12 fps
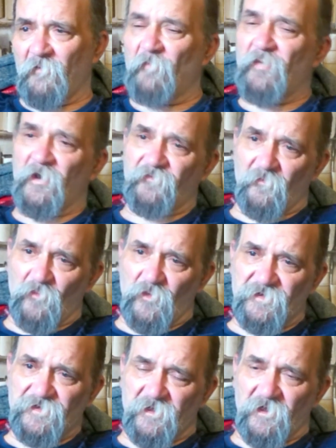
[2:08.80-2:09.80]
Apart from
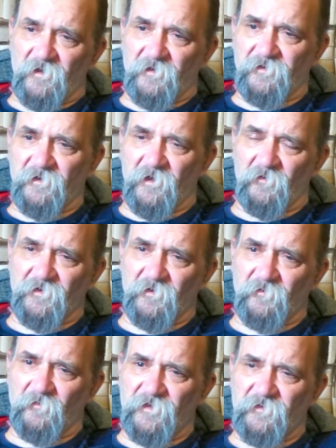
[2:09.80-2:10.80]
Will Scarlet. Now, I
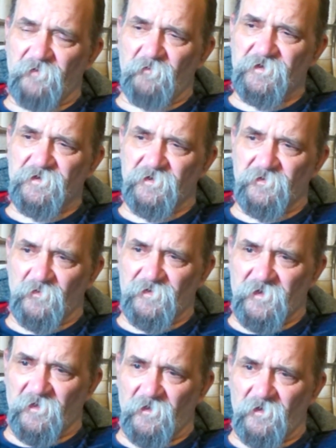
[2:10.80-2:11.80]
don't know whether he mentions Will
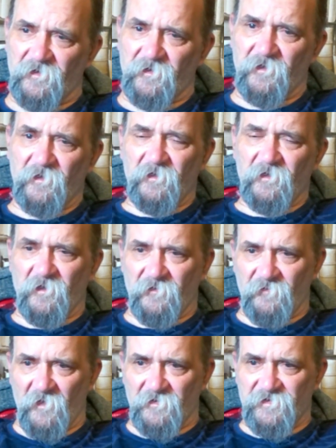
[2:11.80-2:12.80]
Scarlet
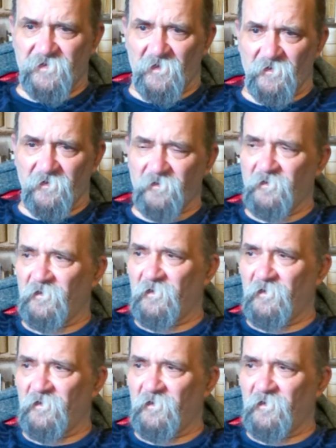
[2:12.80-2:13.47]
in that telling,